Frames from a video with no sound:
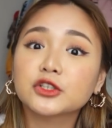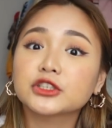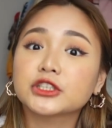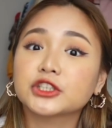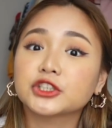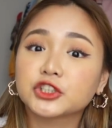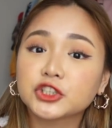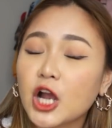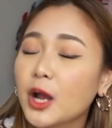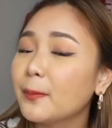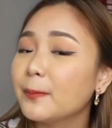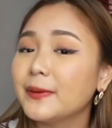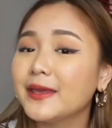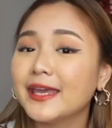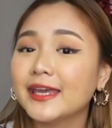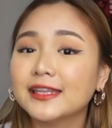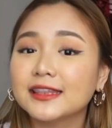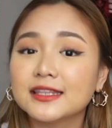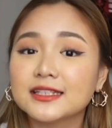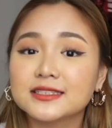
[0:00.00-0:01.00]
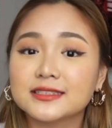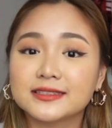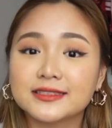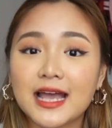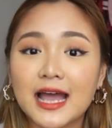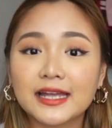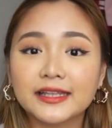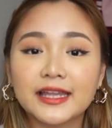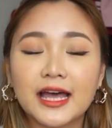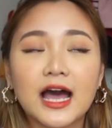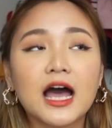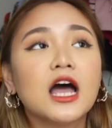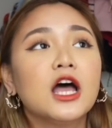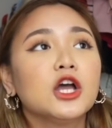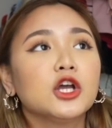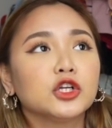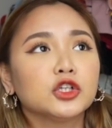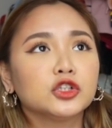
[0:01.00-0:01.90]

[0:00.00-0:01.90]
ko sa Shopee and Lazada